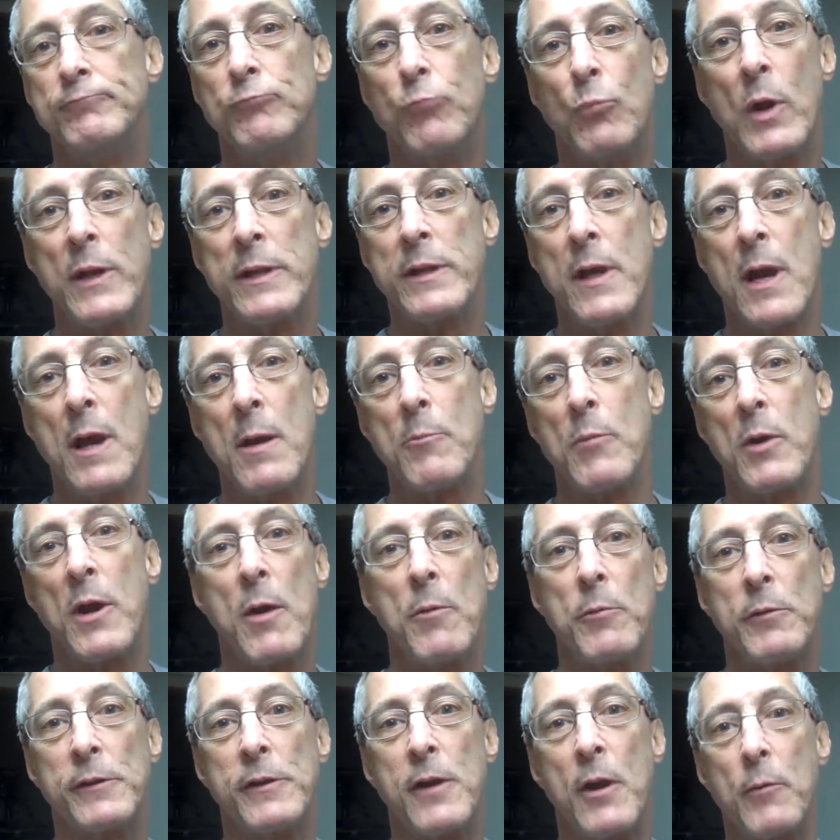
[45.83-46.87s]
One time when
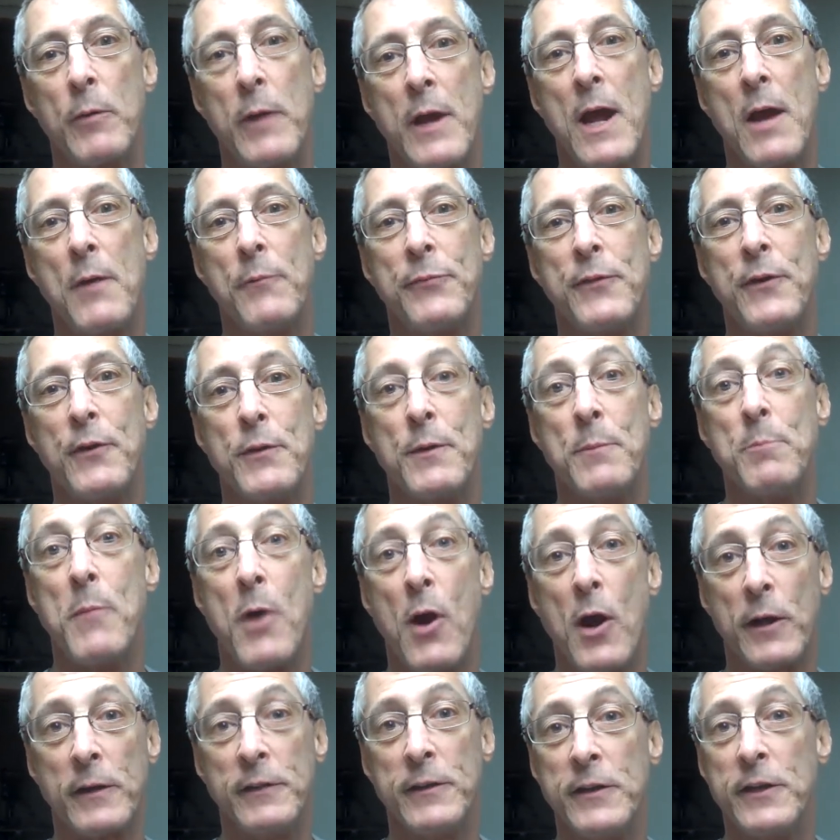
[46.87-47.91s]
I was going out there, the
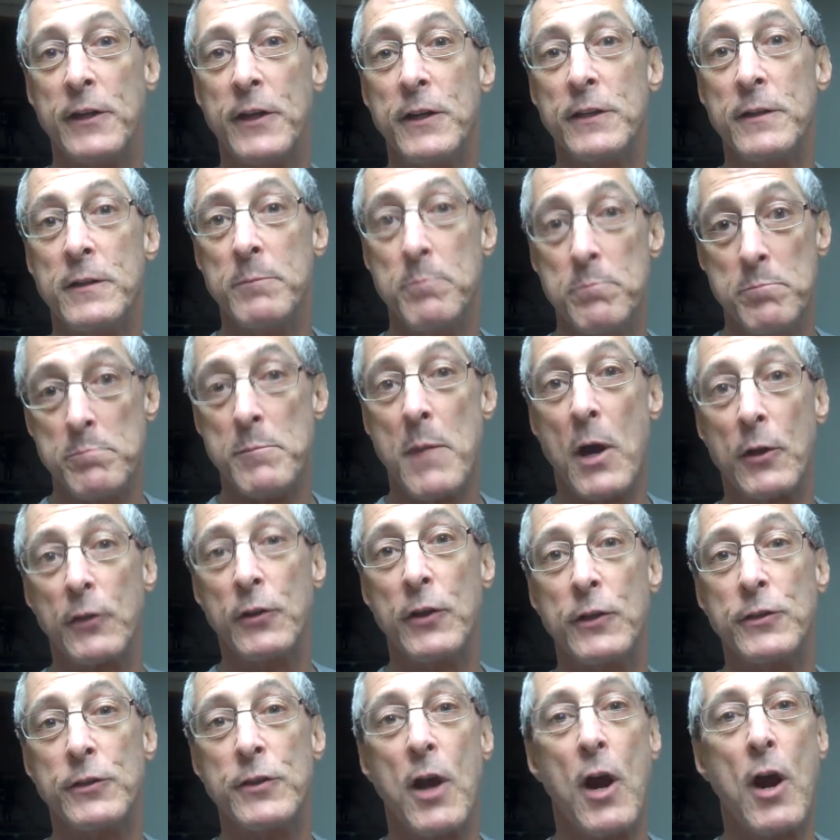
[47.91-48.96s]
Martin
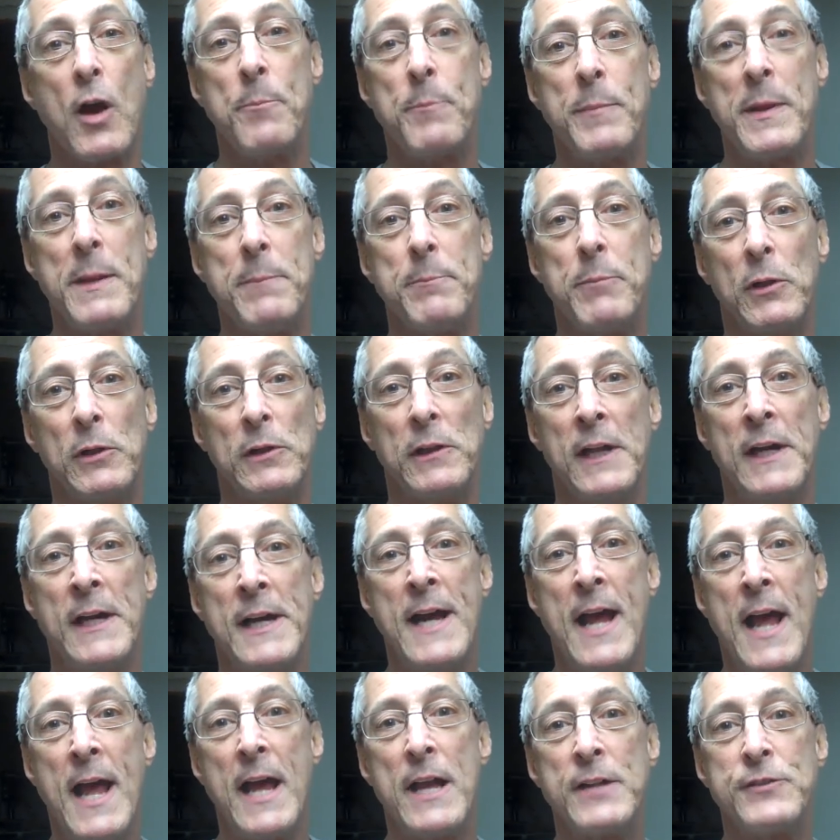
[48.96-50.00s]
Guitar people
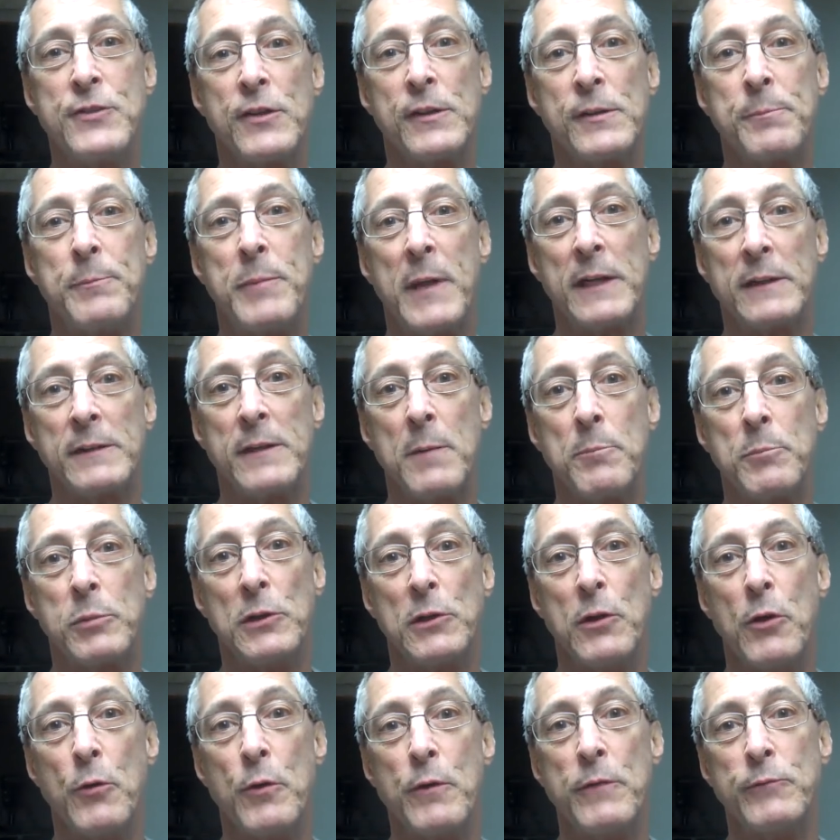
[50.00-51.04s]
had just picked up a
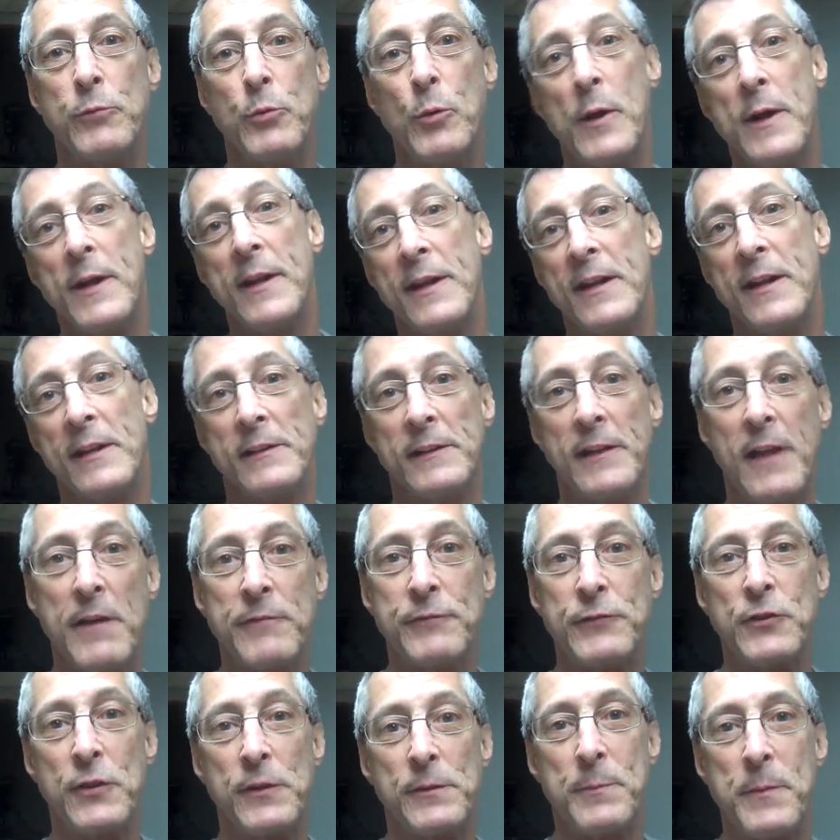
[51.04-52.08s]
load of wood and had
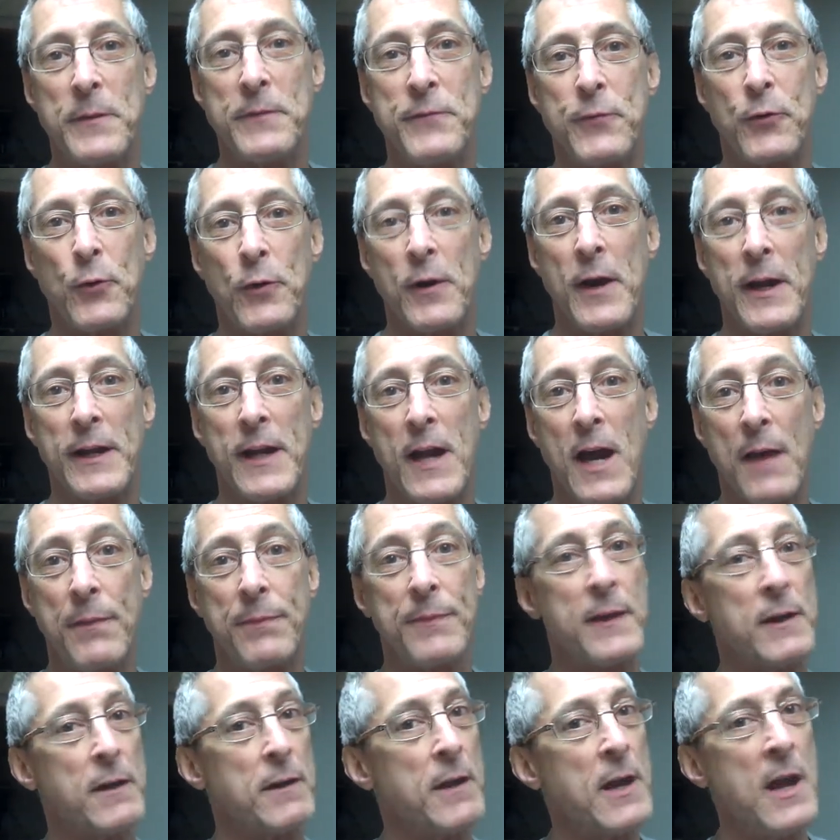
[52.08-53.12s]
left just before I got
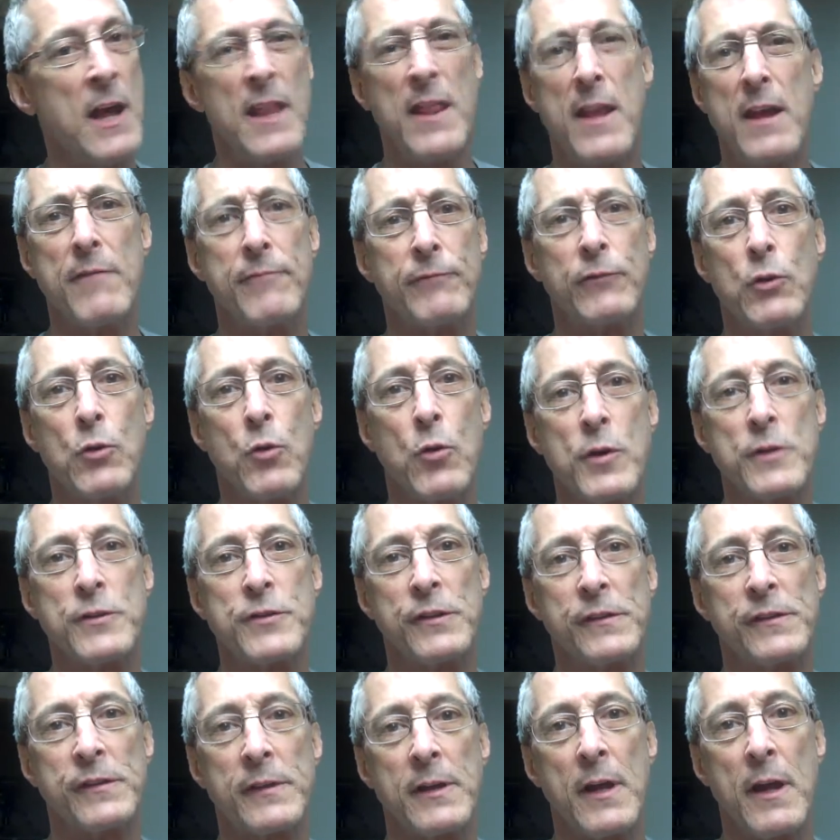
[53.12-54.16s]
there. They have
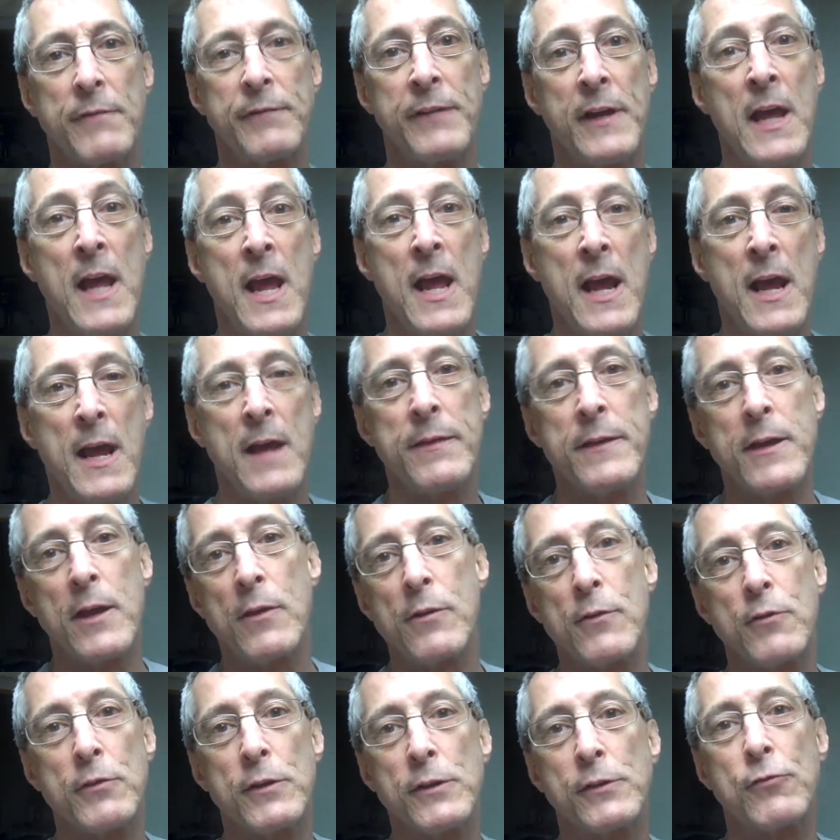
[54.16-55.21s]
gorgeous stuff. And the
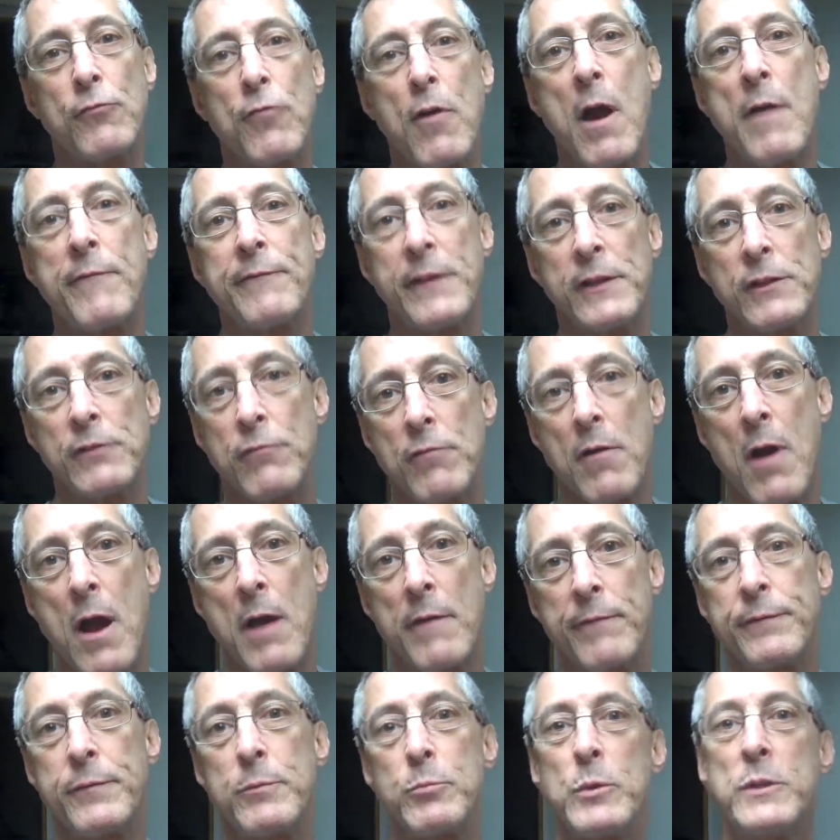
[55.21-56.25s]
other is Groff and
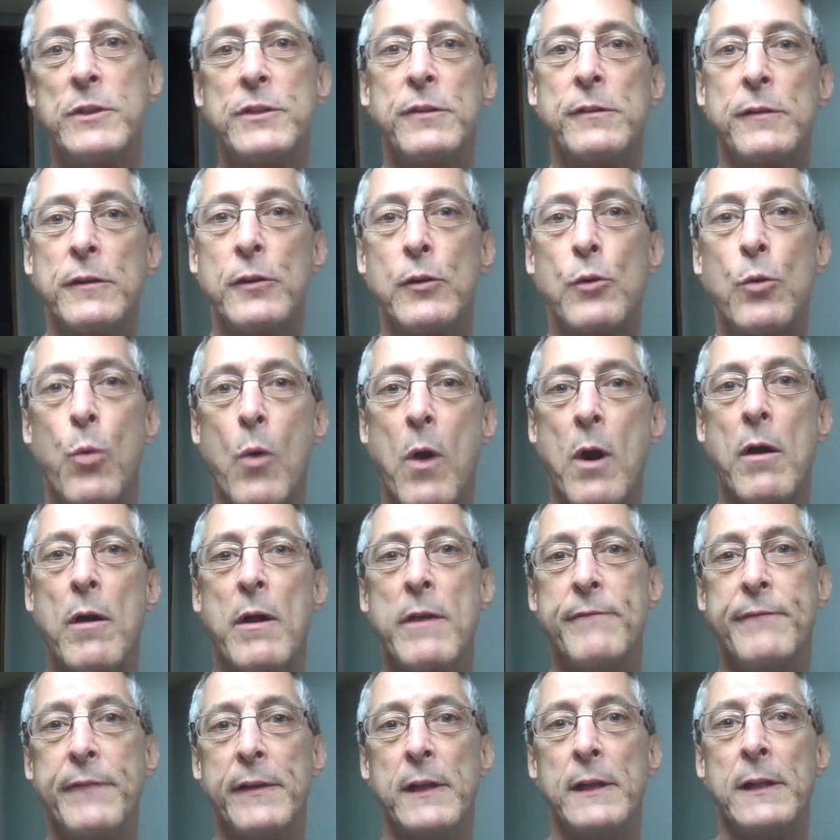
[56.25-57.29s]
Gruff, which is in
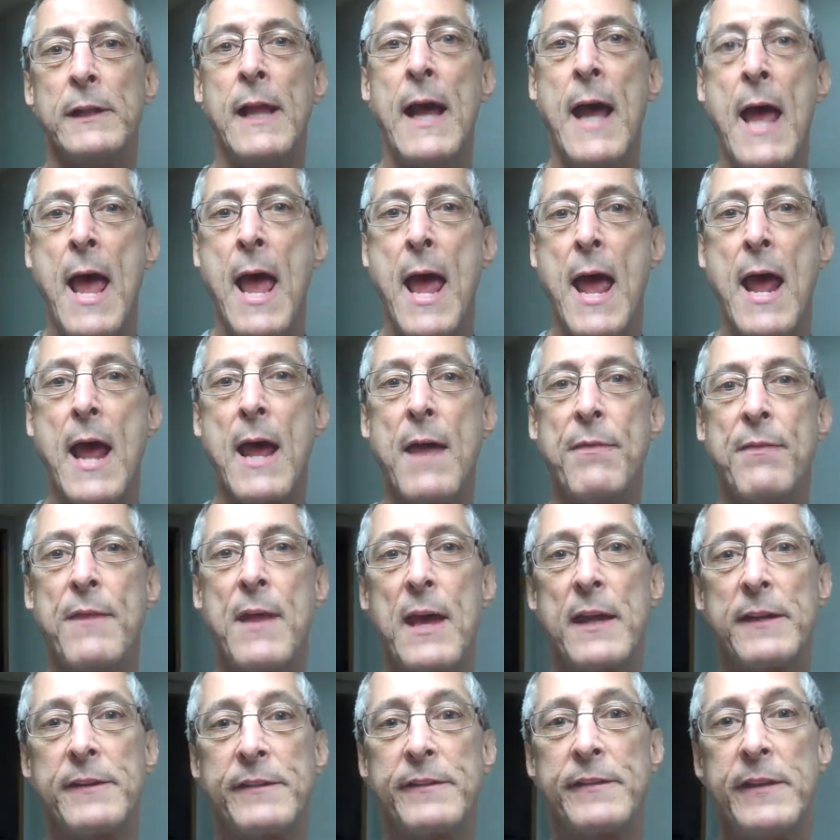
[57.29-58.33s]
Quarryville, and
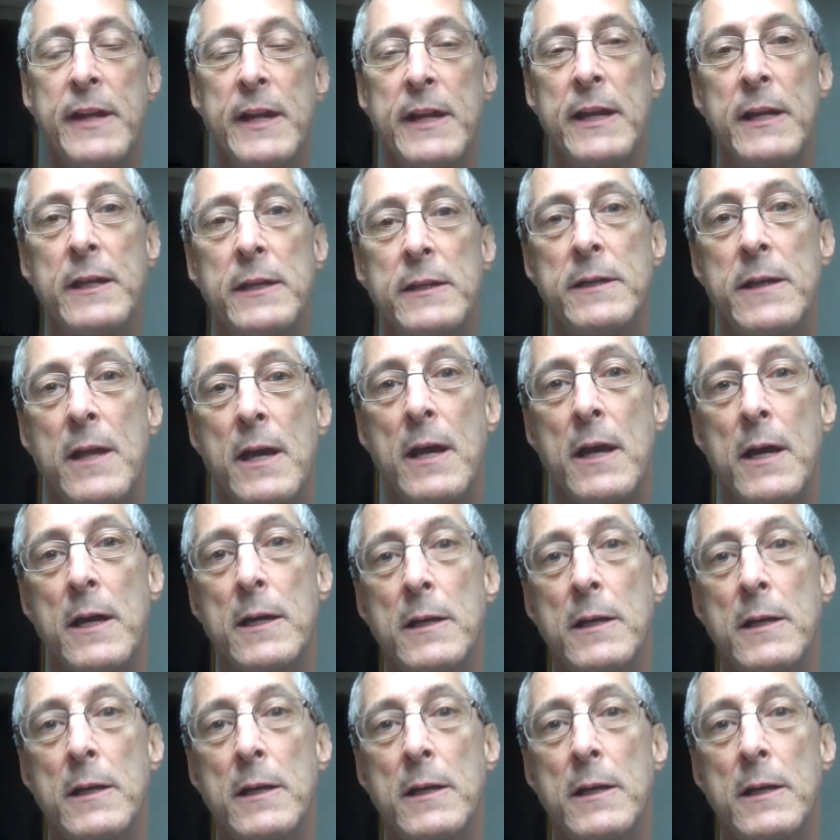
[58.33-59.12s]
that's in